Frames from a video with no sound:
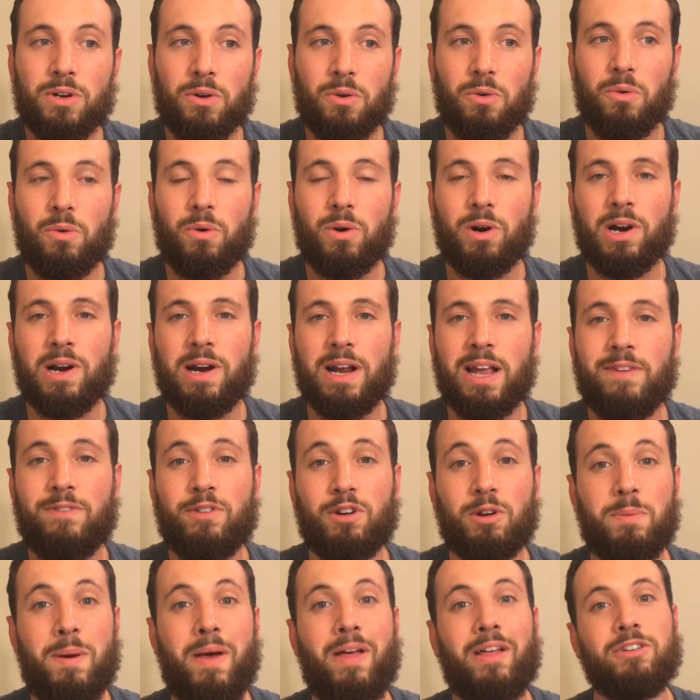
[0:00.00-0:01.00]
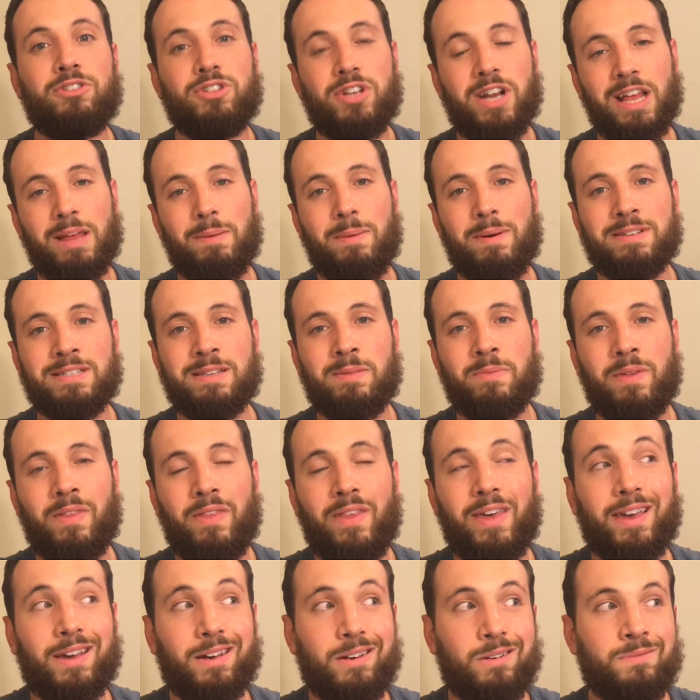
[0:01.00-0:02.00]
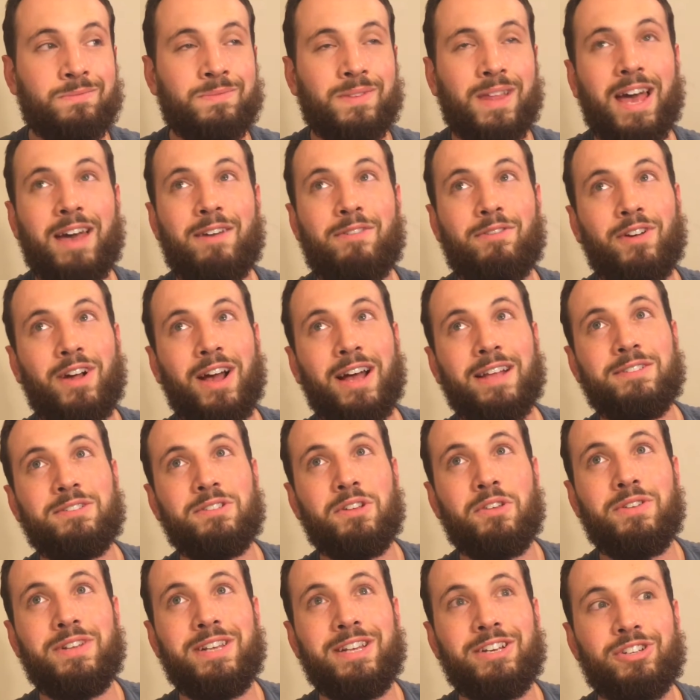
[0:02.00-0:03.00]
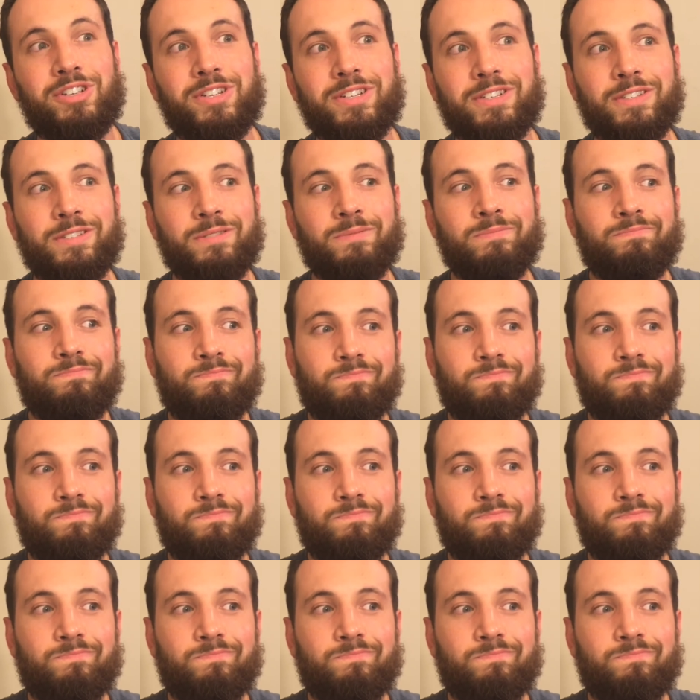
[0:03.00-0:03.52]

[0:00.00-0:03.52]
or if you're apologetic about something like, oh, I forgot to do the dishes,